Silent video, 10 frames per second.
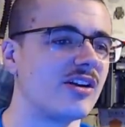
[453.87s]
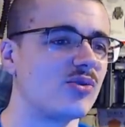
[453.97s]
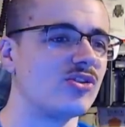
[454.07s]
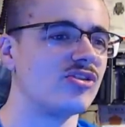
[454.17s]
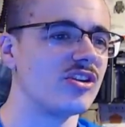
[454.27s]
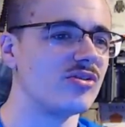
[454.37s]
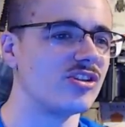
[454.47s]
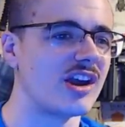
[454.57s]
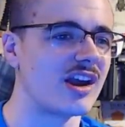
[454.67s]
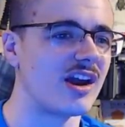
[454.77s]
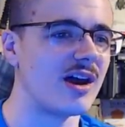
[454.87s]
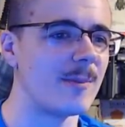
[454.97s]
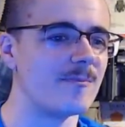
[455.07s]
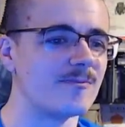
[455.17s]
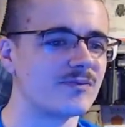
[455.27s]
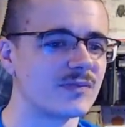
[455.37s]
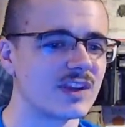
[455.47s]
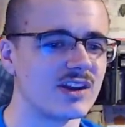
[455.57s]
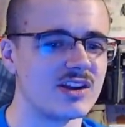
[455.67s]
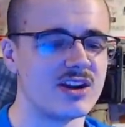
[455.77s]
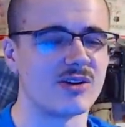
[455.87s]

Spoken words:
I was using, you know,